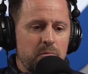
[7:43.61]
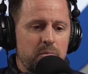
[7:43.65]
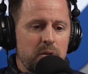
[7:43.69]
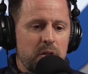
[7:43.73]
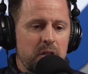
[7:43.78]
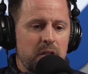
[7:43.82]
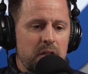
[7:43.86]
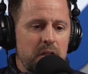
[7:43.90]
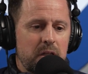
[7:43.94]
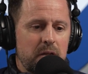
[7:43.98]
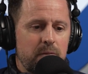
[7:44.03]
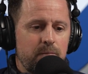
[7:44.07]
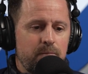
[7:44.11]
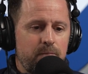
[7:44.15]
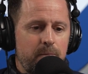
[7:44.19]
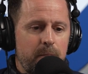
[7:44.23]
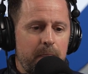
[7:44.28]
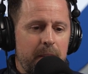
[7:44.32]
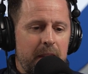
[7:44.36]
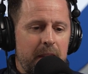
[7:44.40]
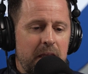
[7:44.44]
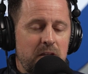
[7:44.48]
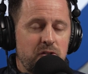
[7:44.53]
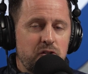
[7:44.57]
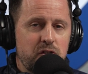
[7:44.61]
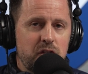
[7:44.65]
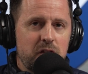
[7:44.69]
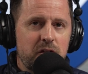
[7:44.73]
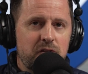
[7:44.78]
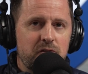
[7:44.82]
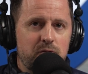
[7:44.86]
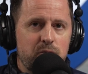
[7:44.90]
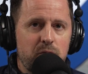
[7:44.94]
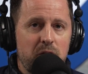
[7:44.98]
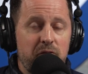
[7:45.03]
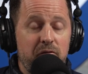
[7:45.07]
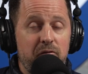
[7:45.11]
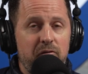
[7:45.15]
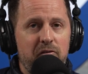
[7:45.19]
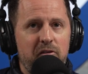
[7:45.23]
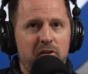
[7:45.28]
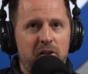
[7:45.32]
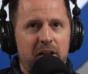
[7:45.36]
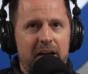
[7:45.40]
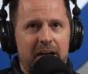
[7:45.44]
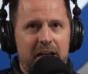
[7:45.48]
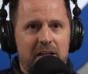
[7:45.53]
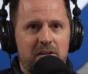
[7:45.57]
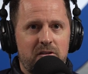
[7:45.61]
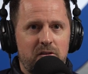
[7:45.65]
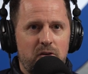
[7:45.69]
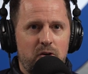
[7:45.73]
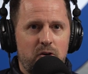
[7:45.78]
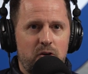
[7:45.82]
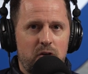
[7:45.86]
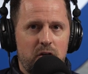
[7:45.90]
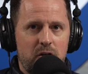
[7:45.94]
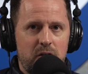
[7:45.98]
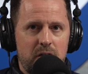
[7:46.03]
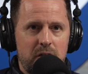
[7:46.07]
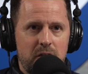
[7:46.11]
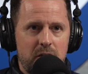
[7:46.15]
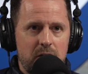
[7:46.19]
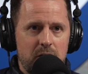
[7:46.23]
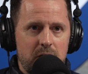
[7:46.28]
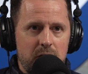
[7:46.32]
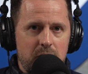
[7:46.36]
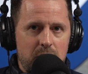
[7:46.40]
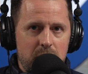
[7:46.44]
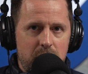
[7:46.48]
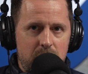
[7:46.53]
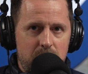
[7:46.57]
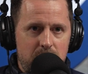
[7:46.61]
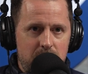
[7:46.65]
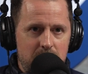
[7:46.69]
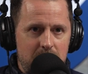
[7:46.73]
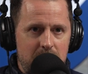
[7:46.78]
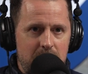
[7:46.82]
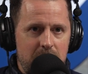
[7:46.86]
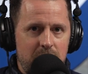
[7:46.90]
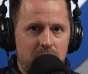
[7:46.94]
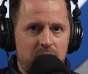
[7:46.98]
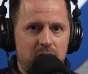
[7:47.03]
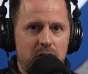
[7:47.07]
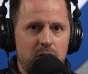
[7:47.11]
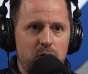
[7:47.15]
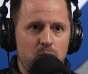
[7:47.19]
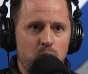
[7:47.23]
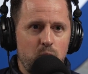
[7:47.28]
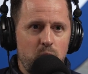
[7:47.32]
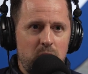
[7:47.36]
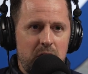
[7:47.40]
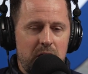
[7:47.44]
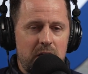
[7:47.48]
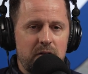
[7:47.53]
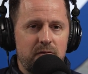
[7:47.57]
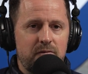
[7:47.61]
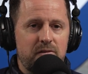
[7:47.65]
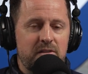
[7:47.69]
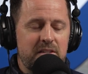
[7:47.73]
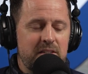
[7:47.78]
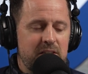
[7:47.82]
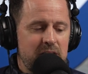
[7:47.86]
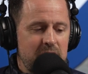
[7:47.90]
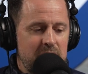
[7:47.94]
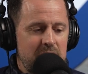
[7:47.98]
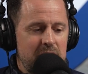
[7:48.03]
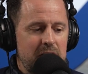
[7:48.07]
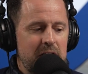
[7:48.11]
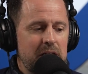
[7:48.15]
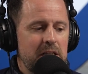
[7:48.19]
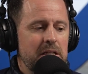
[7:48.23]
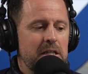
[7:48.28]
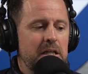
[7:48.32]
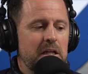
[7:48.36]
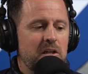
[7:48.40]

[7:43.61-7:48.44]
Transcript: and just reflect on things that we have seen,